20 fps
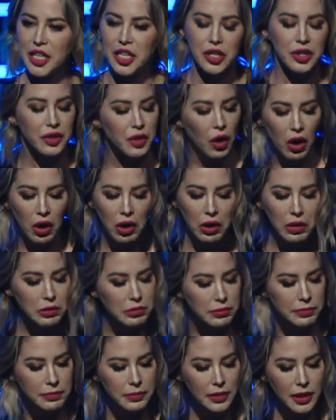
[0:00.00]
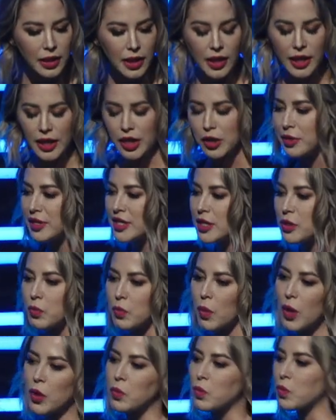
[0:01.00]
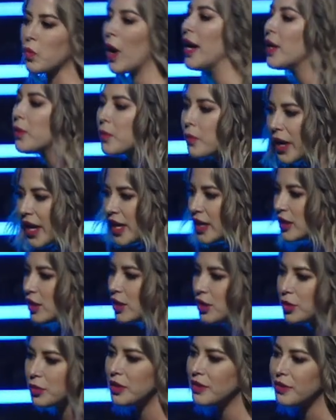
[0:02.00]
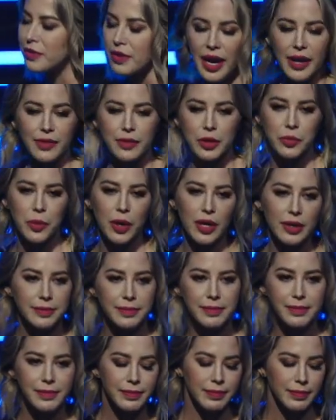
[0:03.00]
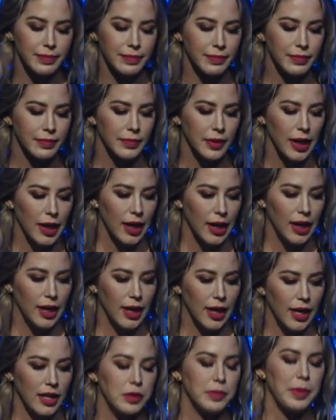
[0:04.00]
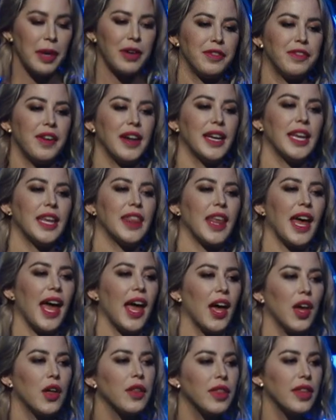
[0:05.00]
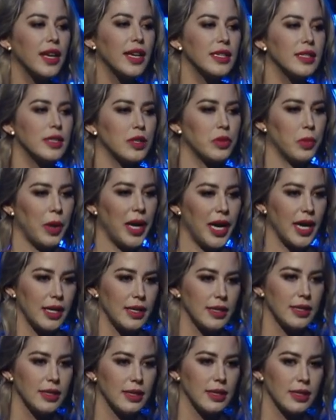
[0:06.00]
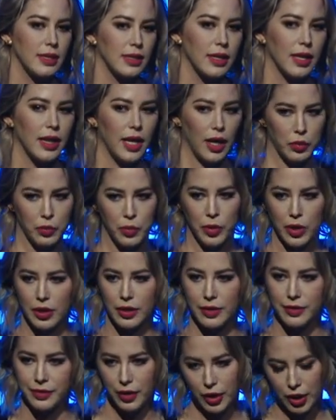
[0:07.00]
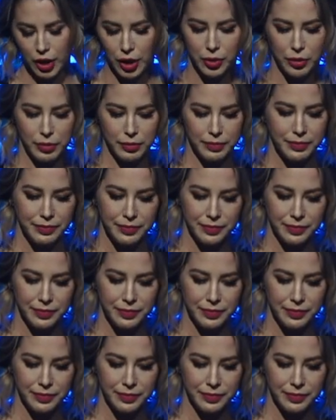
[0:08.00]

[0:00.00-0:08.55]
a cure-all. There isn't one right way to do it for everyone. It's about finding the healthiest ways that work for you.